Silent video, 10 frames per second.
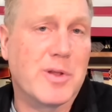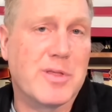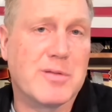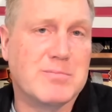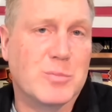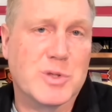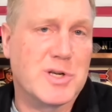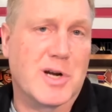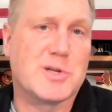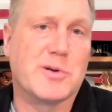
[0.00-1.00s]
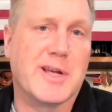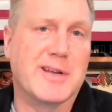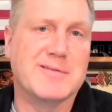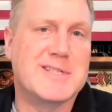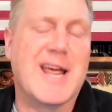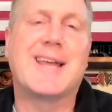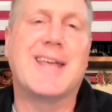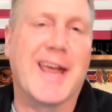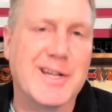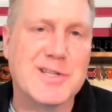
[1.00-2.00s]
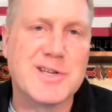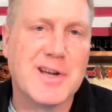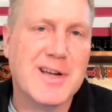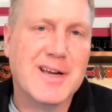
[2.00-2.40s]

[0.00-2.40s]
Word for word: which ushered in decades